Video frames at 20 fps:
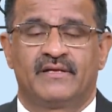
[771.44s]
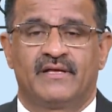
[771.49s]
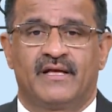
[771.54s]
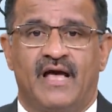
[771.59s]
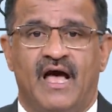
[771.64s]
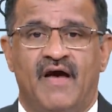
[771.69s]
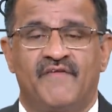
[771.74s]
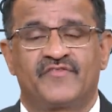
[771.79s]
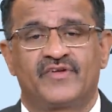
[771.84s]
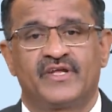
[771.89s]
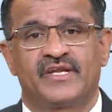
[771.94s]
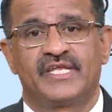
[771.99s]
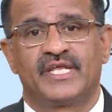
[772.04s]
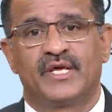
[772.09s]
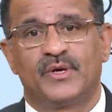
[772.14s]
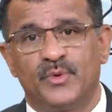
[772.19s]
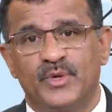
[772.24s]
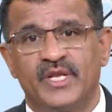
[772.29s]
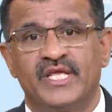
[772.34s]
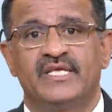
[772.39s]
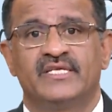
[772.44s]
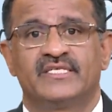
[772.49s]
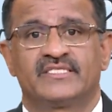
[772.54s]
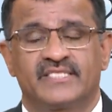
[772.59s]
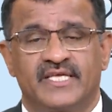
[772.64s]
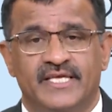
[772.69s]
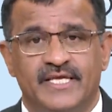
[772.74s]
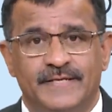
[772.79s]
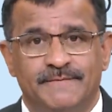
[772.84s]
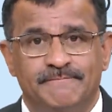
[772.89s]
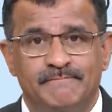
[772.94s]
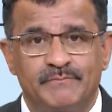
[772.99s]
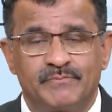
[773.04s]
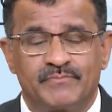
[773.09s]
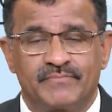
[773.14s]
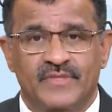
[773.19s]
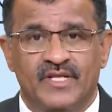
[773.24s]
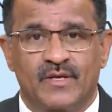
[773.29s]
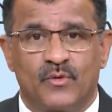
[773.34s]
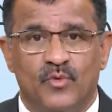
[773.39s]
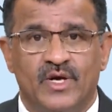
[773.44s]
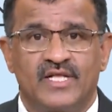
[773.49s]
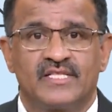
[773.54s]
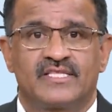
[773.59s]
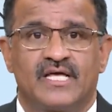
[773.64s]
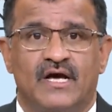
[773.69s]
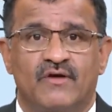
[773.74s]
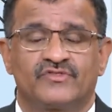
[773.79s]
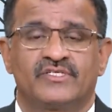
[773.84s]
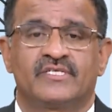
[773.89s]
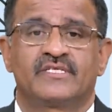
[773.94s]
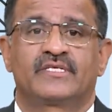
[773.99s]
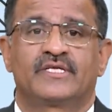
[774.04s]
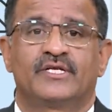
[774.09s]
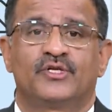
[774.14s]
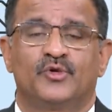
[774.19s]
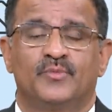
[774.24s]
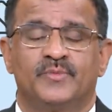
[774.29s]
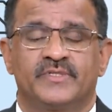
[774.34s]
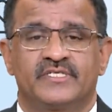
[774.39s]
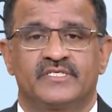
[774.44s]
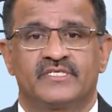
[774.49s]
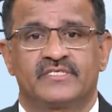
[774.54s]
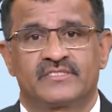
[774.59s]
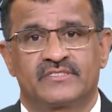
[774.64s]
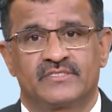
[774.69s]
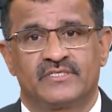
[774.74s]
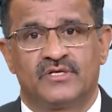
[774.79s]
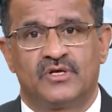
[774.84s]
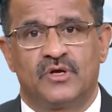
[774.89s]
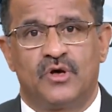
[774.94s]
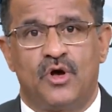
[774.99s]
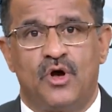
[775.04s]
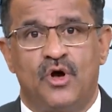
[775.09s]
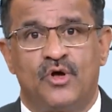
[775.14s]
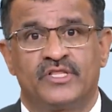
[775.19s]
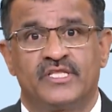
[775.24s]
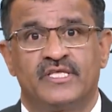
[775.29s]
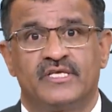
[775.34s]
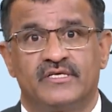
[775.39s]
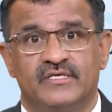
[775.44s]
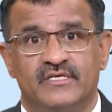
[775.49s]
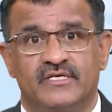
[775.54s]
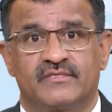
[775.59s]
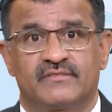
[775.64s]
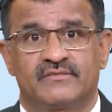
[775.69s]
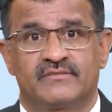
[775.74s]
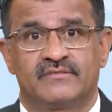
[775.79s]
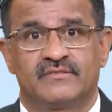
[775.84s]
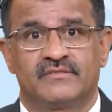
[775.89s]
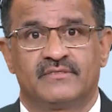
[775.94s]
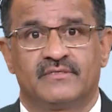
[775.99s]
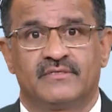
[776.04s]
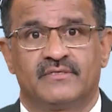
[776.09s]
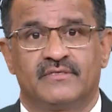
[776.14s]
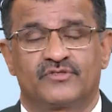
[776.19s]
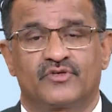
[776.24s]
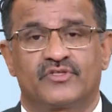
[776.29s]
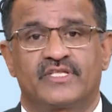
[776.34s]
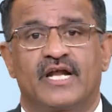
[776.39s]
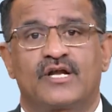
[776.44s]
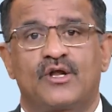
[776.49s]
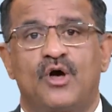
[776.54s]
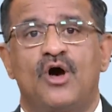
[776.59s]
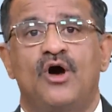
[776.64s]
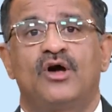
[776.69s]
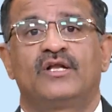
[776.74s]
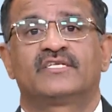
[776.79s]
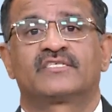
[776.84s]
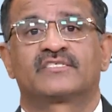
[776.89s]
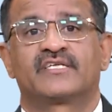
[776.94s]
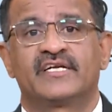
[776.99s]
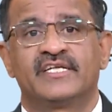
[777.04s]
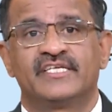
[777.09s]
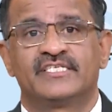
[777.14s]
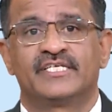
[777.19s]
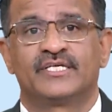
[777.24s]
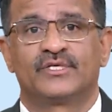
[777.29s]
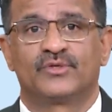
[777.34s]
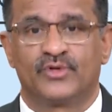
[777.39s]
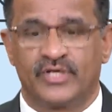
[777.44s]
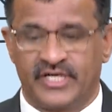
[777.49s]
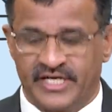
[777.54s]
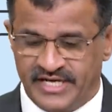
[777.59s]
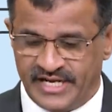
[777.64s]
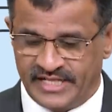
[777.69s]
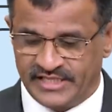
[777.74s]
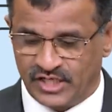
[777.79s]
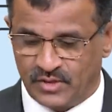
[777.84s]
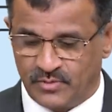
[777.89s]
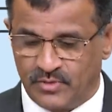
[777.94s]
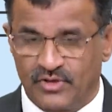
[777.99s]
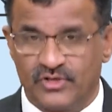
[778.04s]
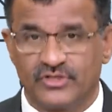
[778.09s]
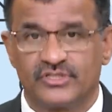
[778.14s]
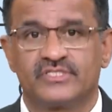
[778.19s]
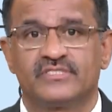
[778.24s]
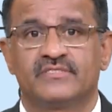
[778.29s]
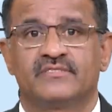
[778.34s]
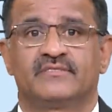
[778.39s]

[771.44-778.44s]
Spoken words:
after every, say, 1000 kilometers on the earth. So that all studies included in anthropology.